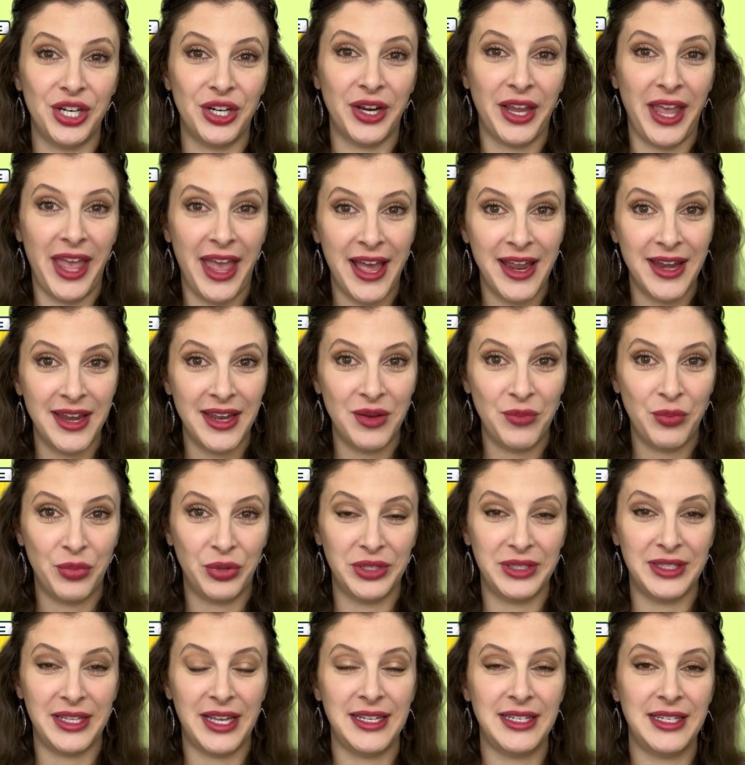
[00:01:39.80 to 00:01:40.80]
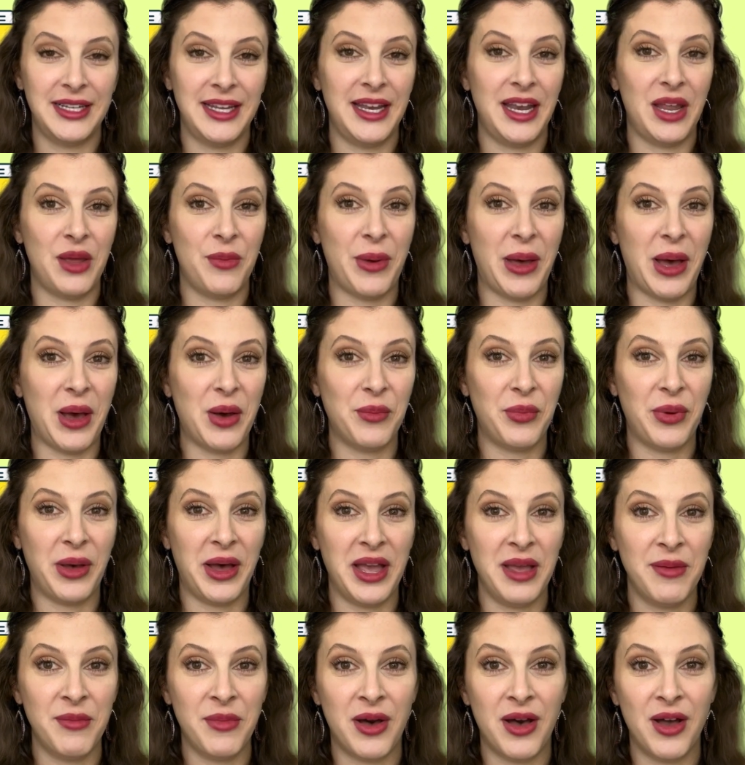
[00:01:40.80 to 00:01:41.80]
Cannon presented about
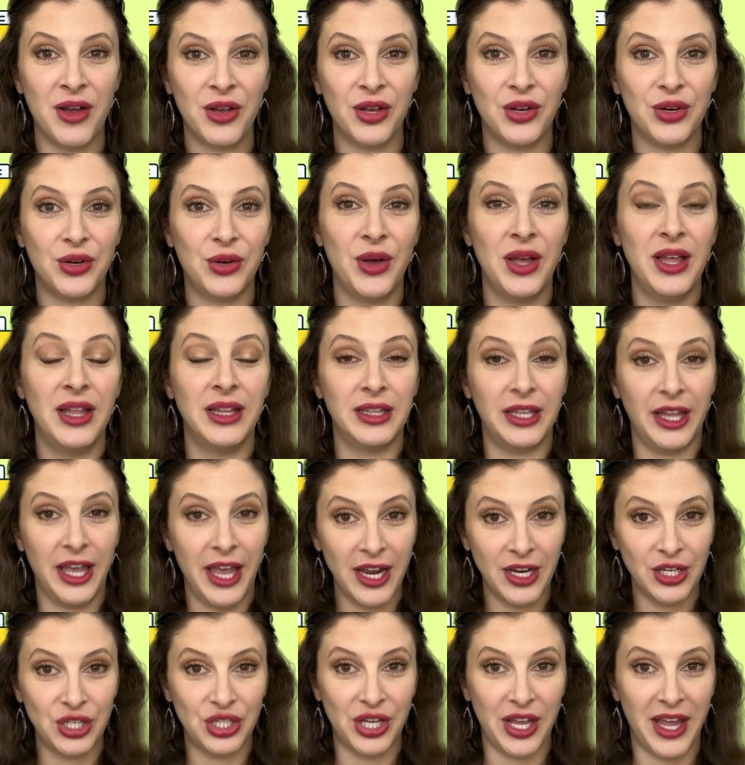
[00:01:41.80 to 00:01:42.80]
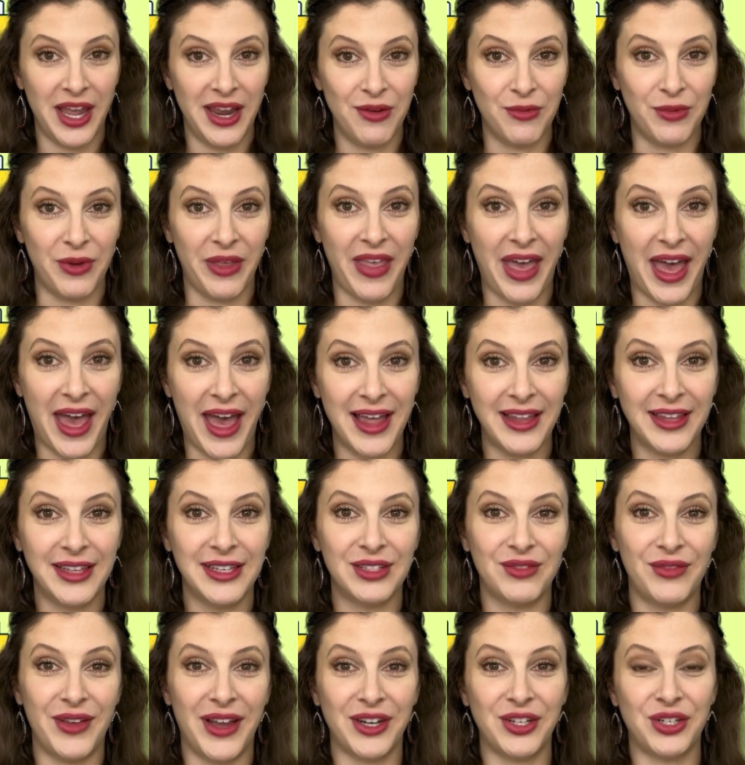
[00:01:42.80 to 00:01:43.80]
PyMongo LangChain with
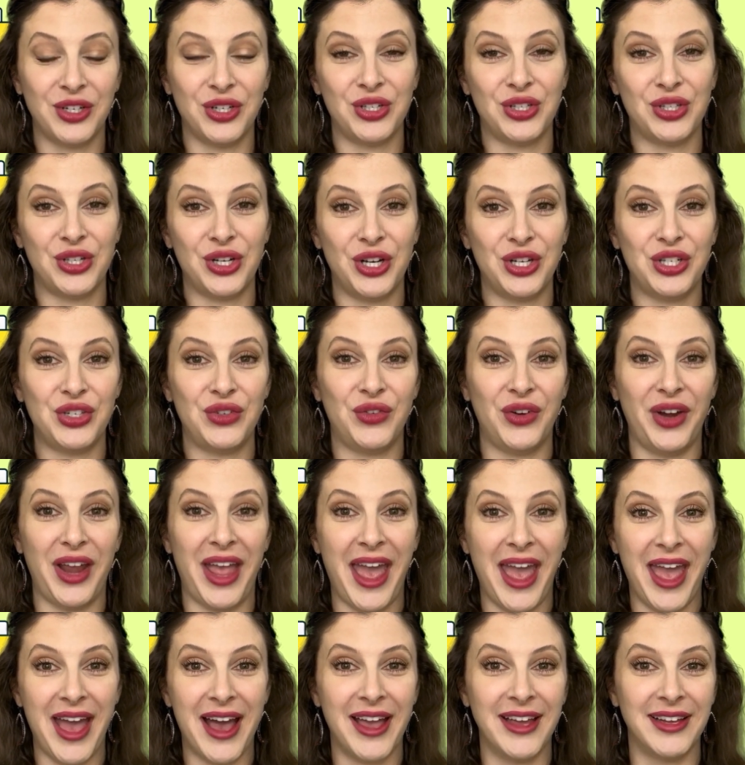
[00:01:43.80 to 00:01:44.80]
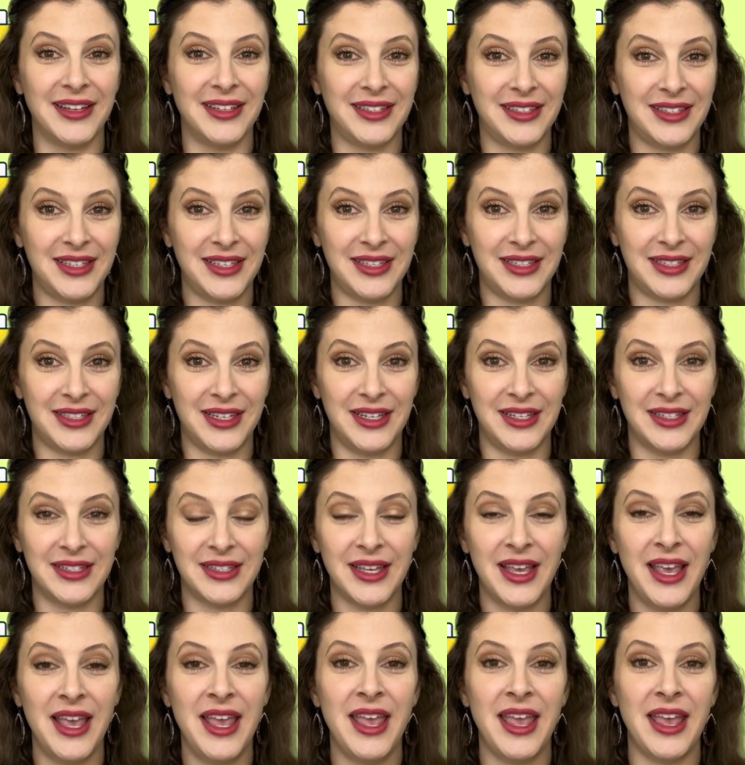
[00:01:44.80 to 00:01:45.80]
Atlas Vector Search for AI assistance
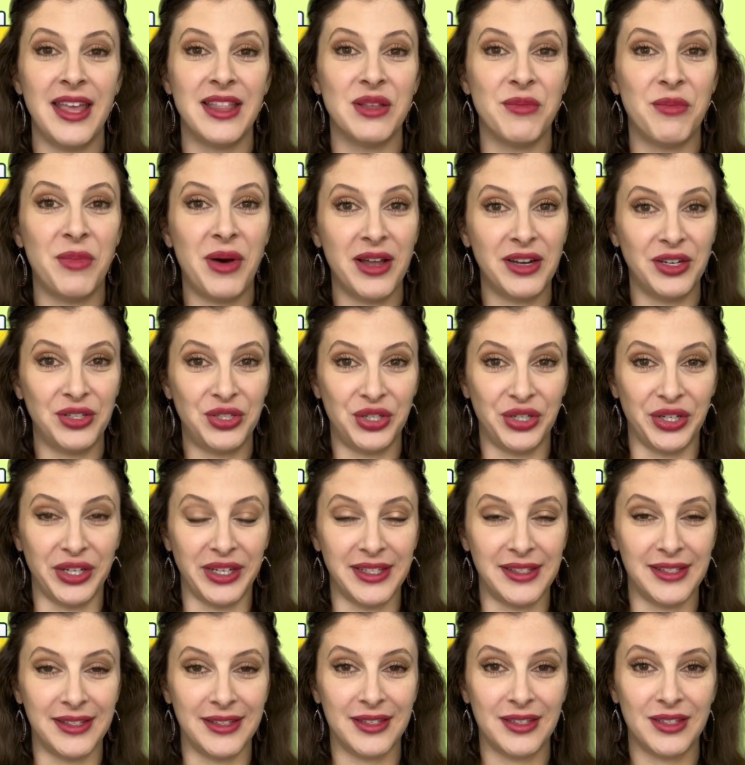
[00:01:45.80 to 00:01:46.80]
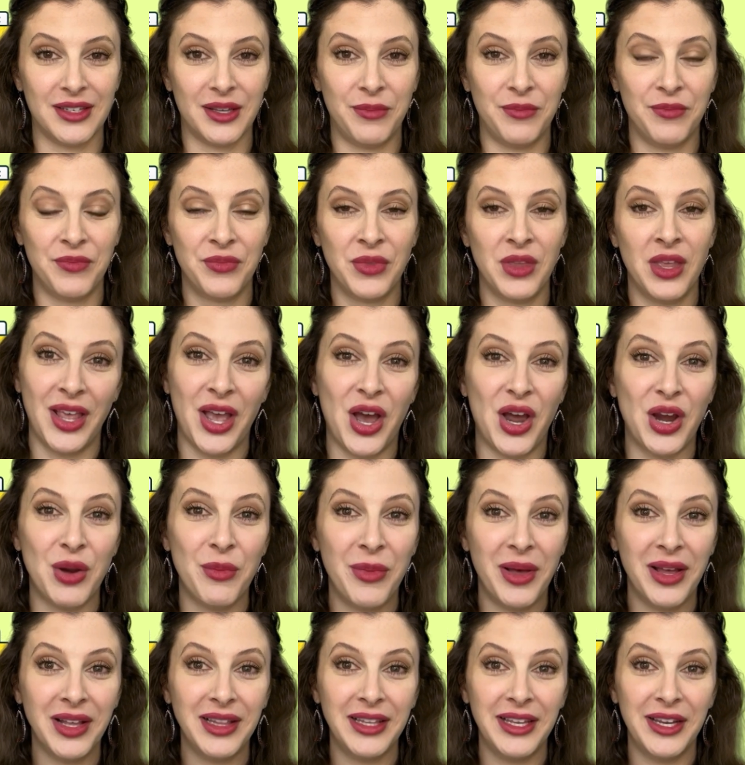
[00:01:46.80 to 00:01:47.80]
in the monitoring system. Our
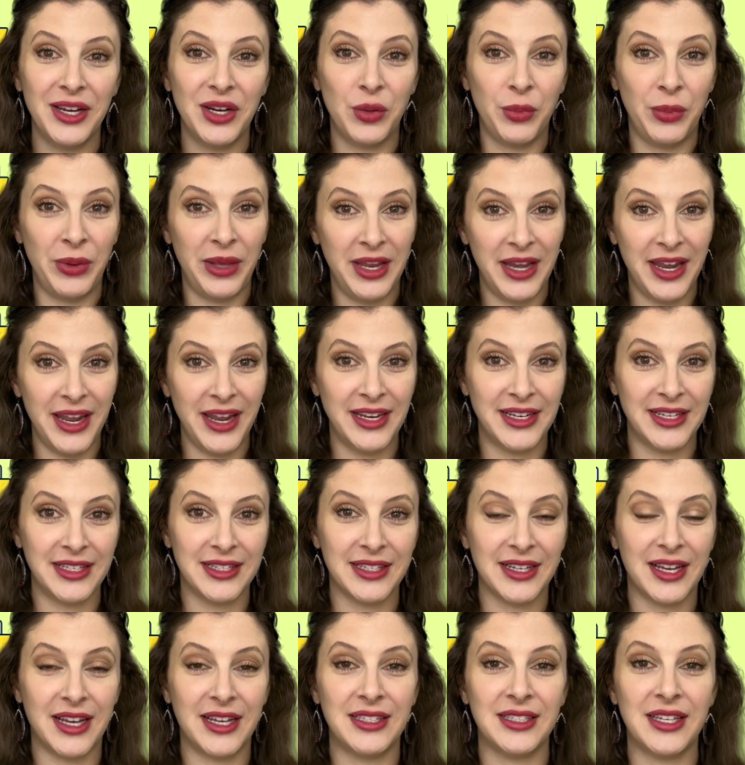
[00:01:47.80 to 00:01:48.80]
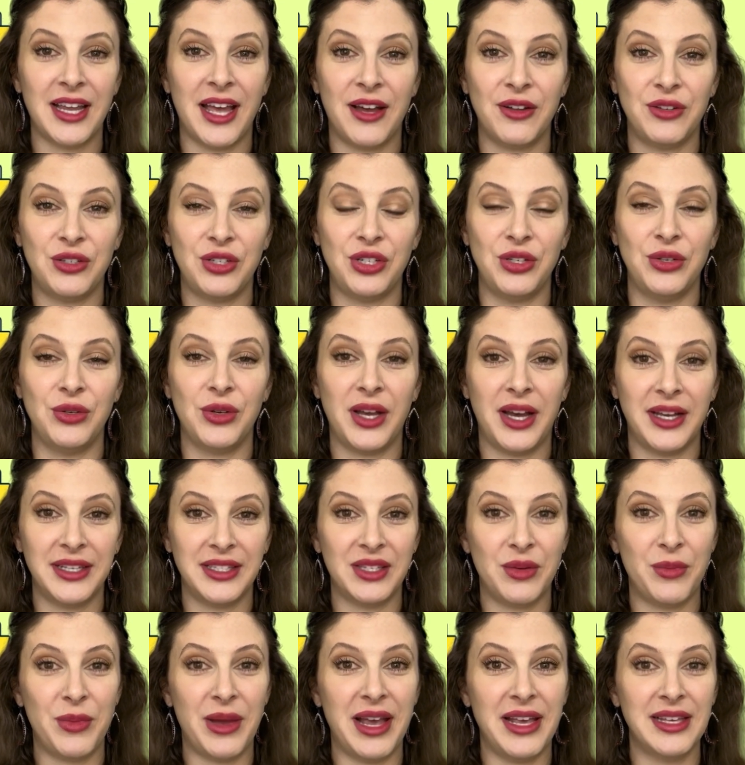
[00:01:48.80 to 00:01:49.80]
mug leader Pity discussed how to
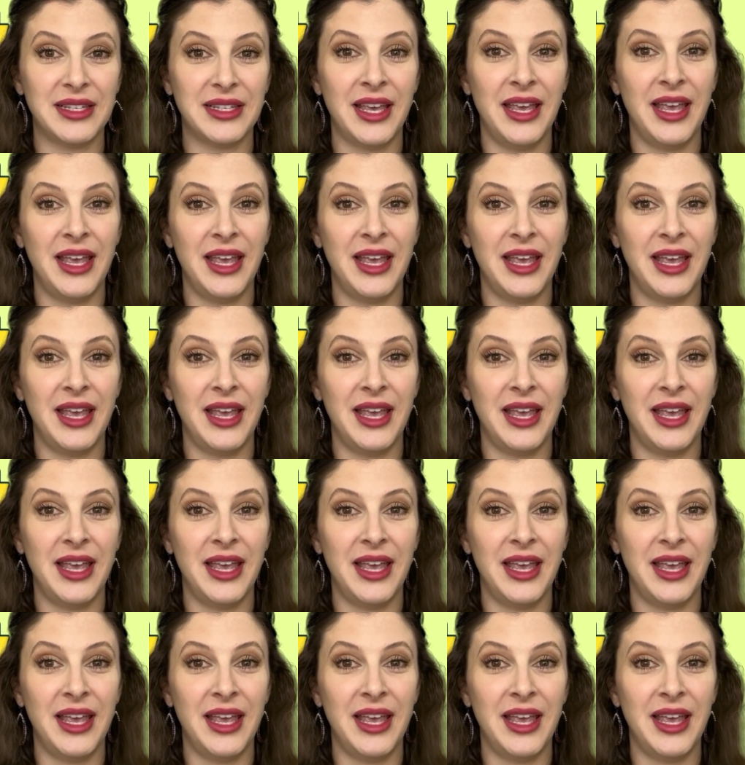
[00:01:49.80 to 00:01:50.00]
customize